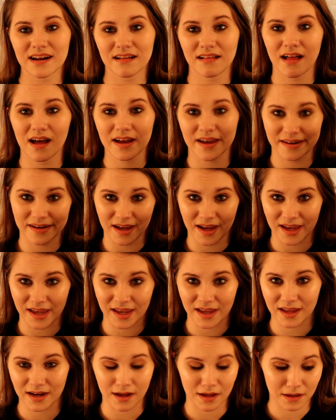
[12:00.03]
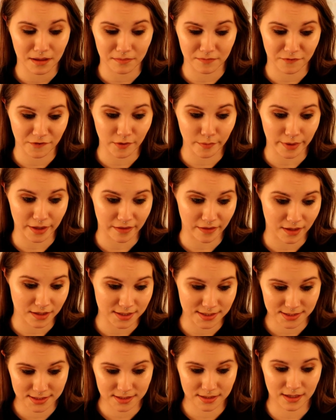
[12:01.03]
o'clock at night and I am filming
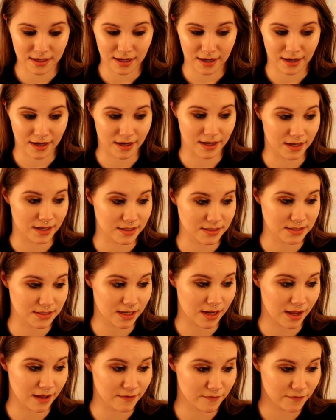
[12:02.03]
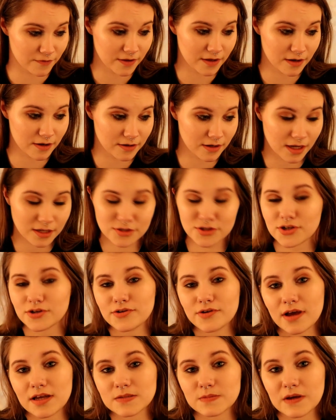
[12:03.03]
this, and I figured I'd show
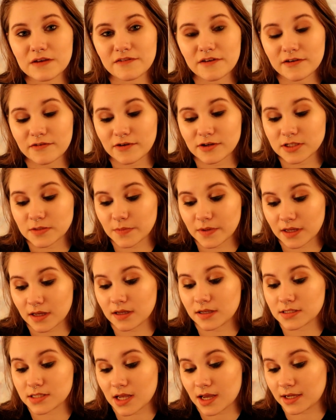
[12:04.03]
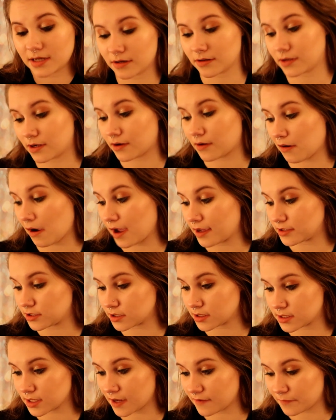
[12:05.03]
you guys my favorites because I don't know,
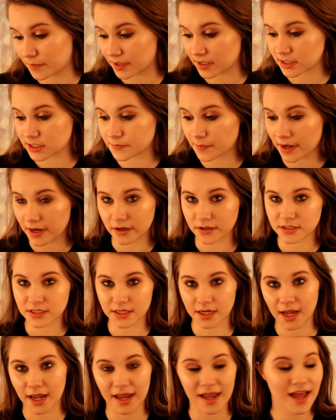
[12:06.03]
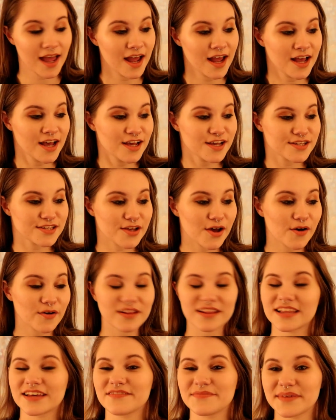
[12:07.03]
I've been inspired tonight.
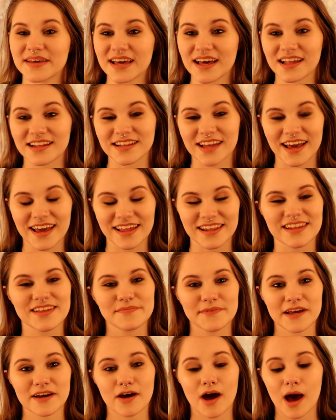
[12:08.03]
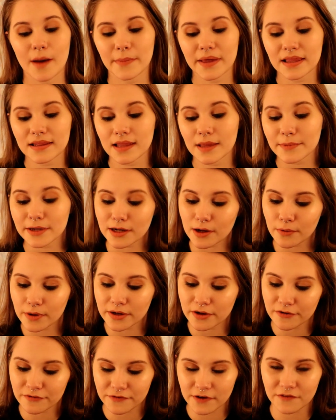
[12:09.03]
So leave me a like, leave me a comment. Let me know
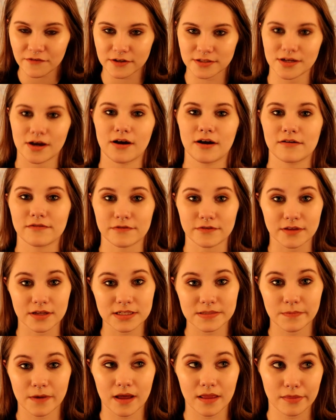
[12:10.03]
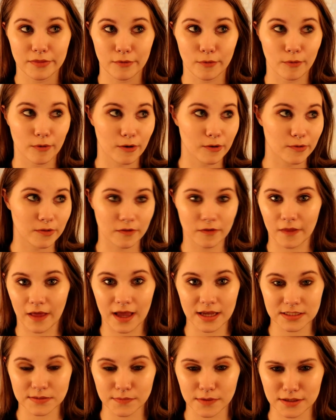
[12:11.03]
what your favorites are for this month or the
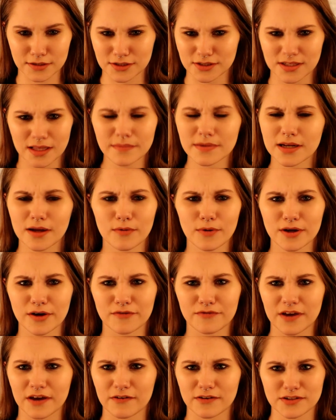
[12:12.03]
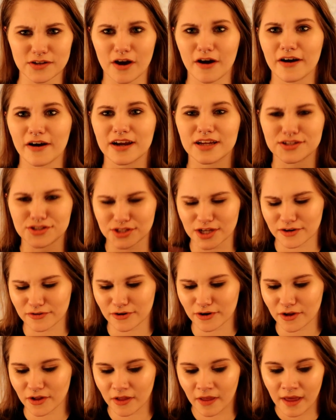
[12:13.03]
last month. Just let me know what your favorites are in
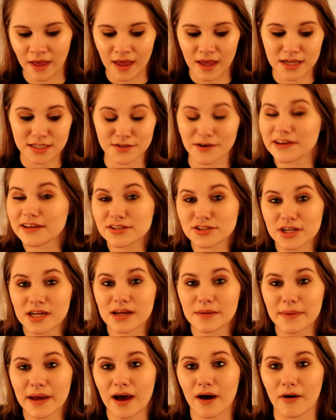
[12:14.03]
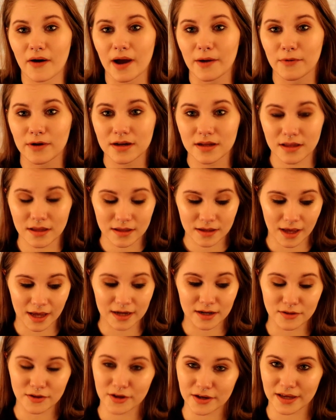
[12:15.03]
general so I can check them out. I want to
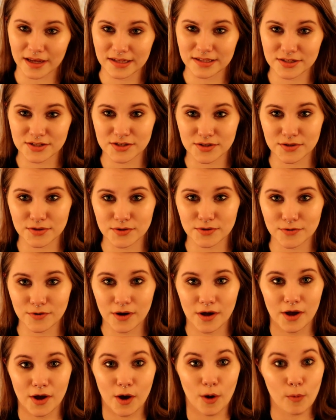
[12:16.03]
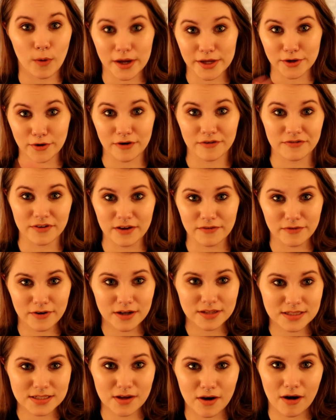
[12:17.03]
kind of look into what your
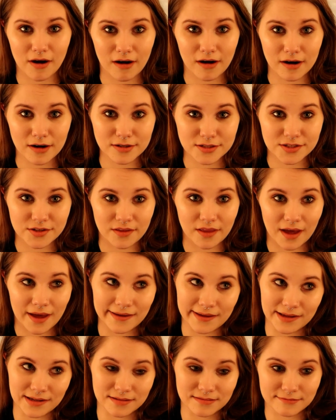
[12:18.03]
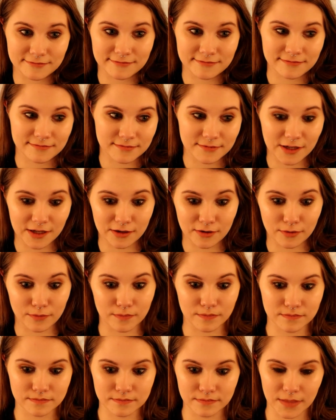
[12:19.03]
favorites are so that I can, you
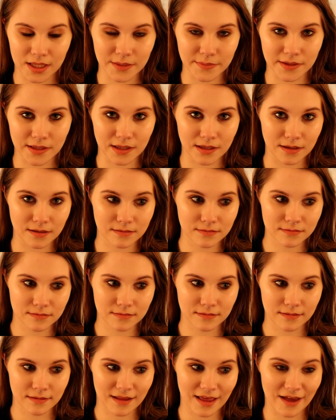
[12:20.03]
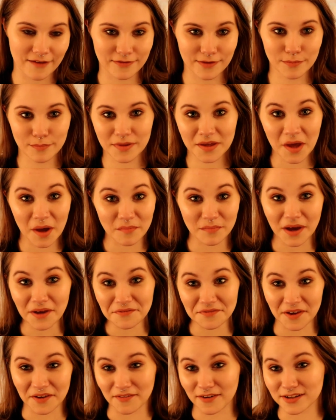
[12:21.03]
know, maybe have them become my
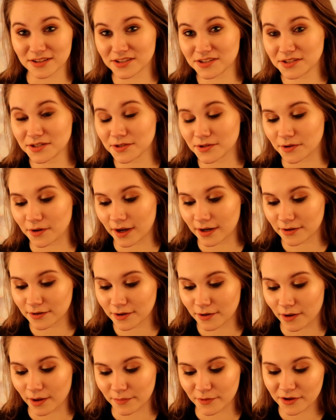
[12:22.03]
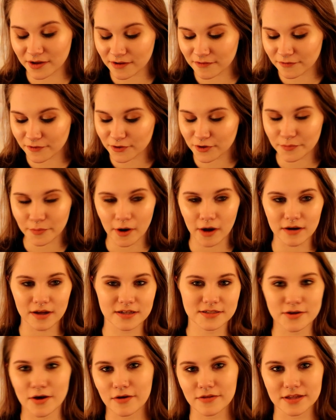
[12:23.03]
favorites too. I don't know. I'm looking for new
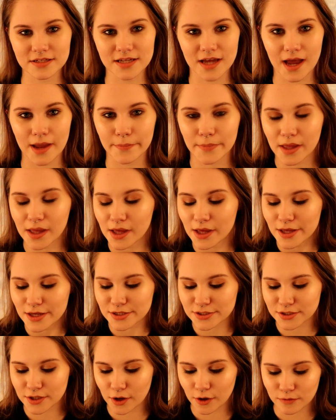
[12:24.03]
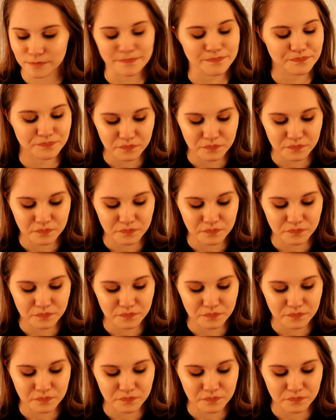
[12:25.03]
products all the time. So